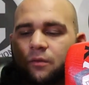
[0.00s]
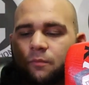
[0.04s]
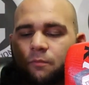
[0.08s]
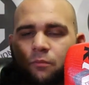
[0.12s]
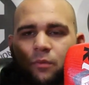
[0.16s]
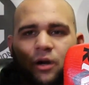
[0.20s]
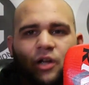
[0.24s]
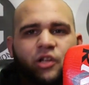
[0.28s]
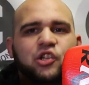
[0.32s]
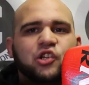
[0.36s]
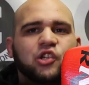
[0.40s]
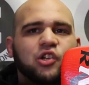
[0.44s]

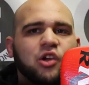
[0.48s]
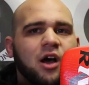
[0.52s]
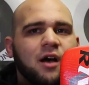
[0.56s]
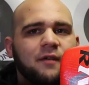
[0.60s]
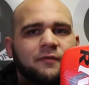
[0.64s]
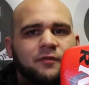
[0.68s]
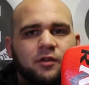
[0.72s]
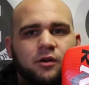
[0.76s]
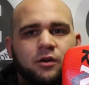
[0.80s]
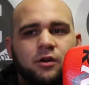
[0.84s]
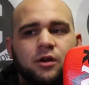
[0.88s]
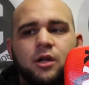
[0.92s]
Much
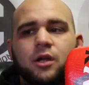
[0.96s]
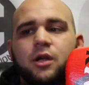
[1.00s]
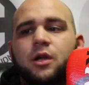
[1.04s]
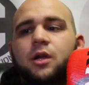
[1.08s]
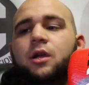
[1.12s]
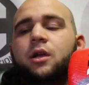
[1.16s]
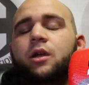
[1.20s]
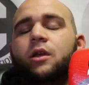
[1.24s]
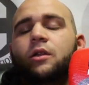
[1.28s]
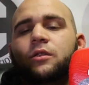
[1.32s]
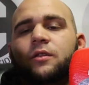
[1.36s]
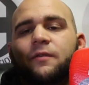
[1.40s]
softer.
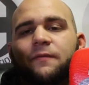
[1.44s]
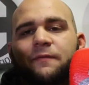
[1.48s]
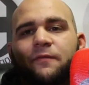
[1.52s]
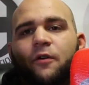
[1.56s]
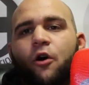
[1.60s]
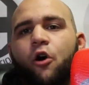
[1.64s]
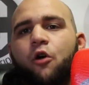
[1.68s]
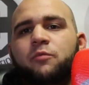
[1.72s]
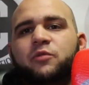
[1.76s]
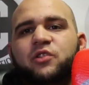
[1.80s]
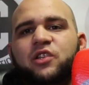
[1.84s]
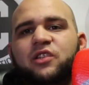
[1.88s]
The
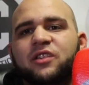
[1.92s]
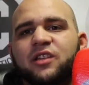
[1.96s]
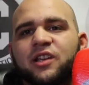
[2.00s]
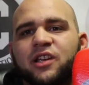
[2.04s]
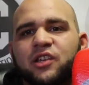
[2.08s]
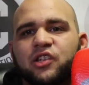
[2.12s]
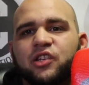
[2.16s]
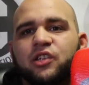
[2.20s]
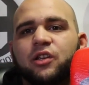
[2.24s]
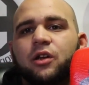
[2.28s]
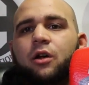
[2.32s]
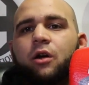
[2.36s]
foams in
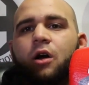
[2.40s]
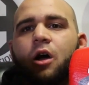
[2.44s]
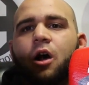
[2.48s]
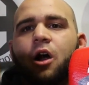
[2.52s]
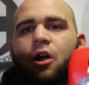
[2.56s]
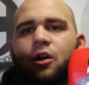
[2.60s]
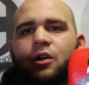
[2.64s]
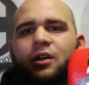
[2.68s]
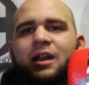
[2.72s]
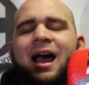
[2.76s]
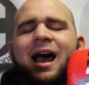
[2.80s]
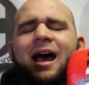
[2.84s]
this
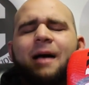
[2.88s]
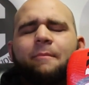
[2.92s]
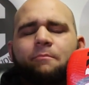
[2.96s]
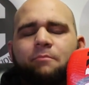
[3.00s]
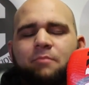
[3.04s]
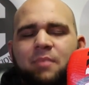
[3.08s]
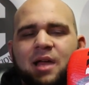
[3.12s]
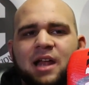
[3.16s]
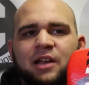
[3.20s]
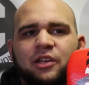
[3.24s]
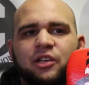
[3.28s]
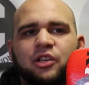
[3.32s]
are not
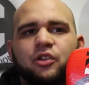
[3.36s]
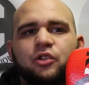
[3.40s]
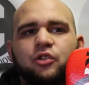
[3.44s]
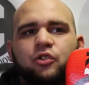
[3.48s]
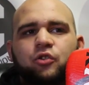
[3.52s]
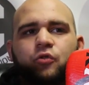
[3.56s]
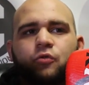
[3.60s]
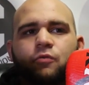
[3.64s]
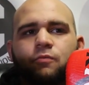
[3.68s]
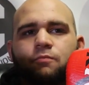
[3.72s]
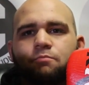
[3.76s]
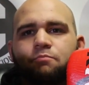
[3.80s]
meant
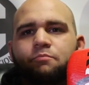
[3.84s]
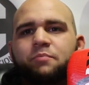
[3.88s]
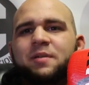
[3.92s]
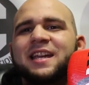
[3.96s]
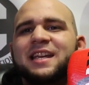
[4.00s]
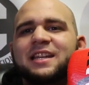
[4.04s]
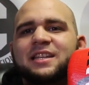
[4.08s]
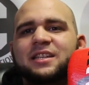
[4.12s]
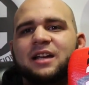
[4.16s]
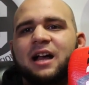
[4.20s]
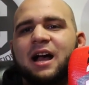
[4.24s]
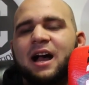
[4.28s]
to
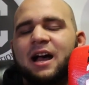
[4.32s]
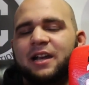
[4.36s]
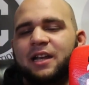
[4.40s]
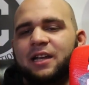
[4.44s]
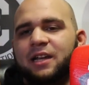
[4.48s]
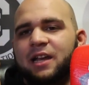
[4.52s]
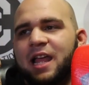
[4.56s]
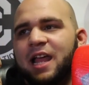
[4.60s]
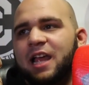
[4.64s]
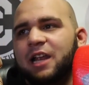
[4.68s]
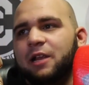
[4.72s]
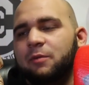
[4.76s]
beat on
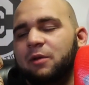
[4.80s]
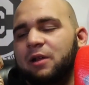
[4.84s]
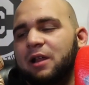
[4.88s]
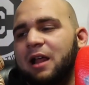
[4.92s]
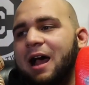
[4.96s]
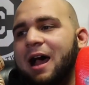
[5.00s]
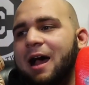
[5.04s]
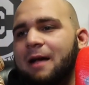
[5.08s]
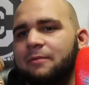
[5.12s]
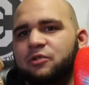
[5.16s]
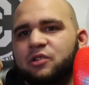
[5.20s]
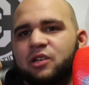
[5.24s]

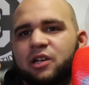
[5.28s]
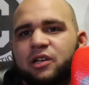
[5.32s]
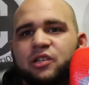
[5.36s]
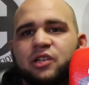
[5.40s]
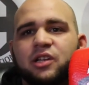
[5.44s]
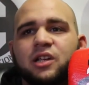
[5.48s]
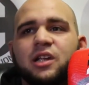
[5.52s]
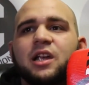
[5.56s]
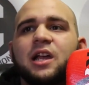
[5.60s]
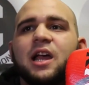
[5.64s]
inanimate objects.